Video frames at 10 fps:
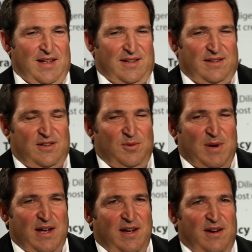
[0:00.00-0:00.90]
So
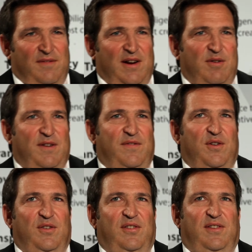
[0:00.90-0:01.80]
my very
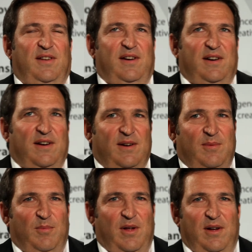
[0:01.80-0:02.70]
first
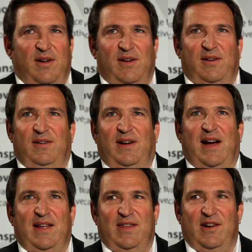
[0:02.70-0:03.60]

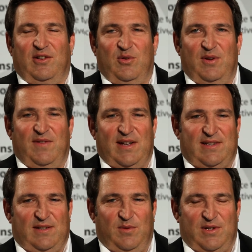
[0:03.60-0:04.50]
idea to
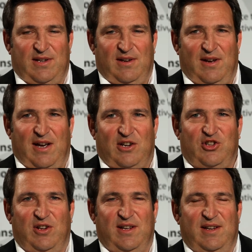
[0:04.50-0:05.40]
invest was
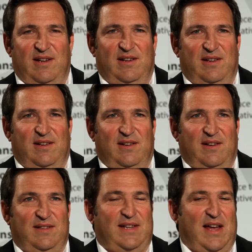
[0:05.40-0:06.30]
actually a
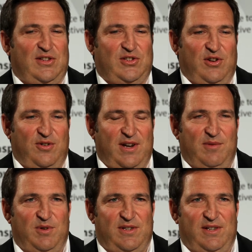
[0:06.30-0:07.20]
sad story. I
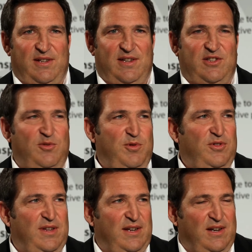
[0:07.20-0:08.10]
was
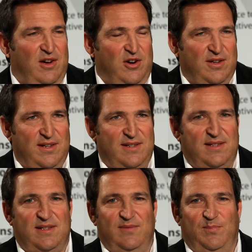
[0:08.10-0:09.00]
distributing hard
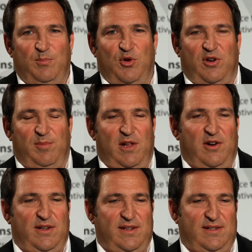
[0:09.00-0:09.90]
disks, portable
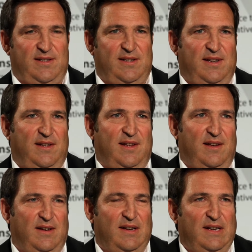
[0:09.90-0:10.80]
hard disks, and
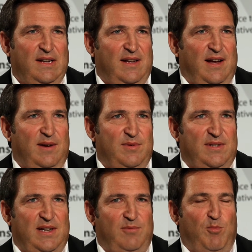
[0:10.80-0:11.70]
I was
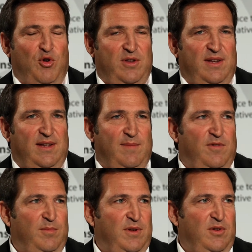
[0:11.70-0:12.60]
importing them
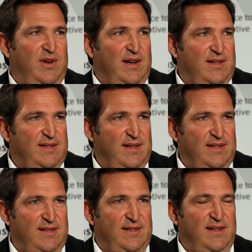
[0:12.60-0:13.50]
from the United
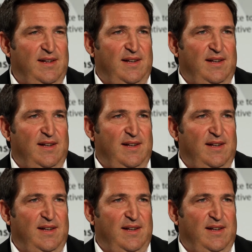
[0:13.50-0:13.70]
States.